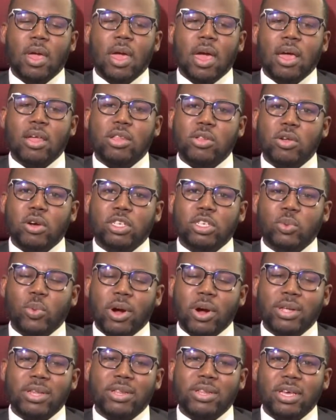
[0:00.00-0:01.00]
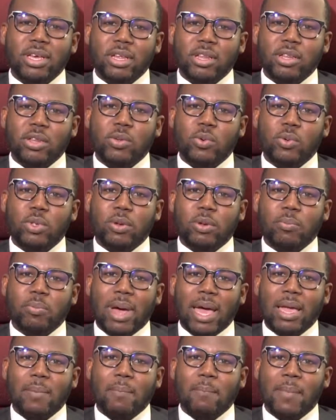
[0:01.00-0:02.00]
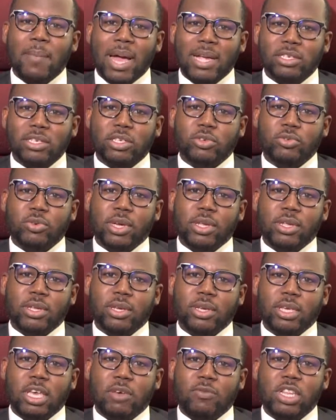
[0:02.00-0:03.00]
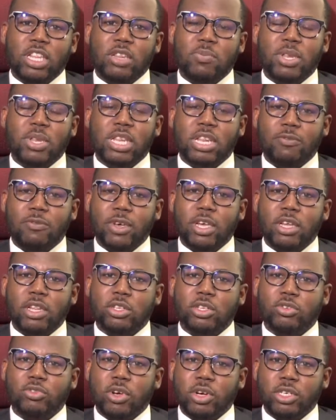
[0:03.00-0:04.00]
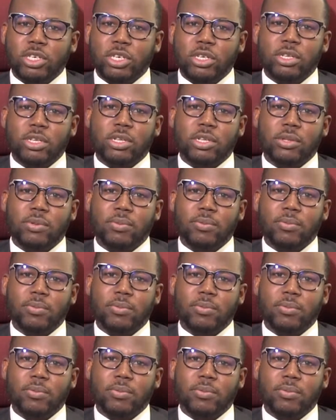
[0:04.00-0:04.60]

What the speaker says: A search warrant is issued by a magistrate giving specific instructions.